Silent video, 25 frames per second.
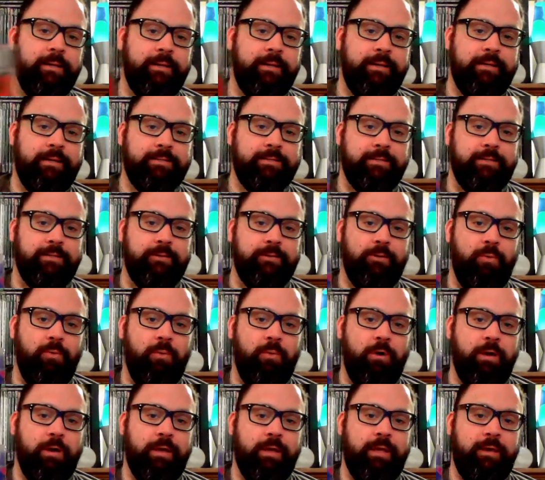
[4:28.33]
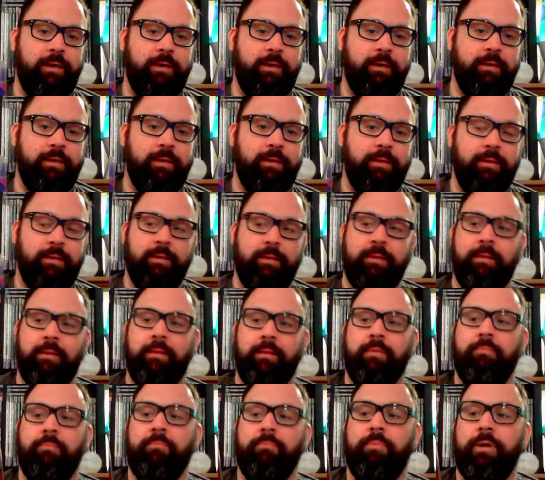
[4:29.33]
He's a little wonky,
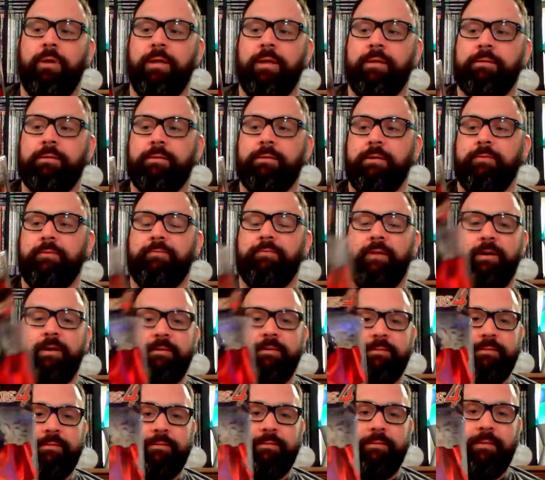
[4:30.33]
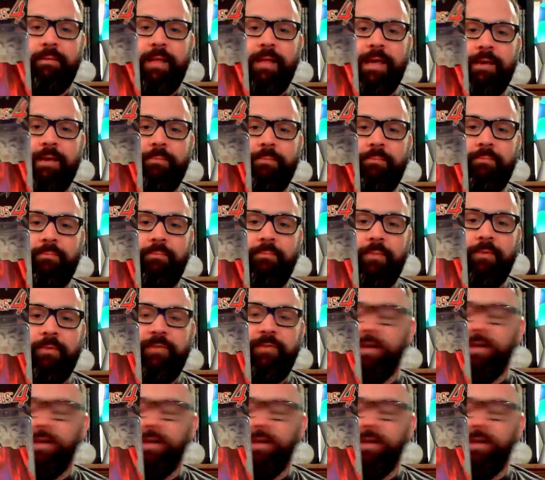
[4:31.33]
but if I lay him, if I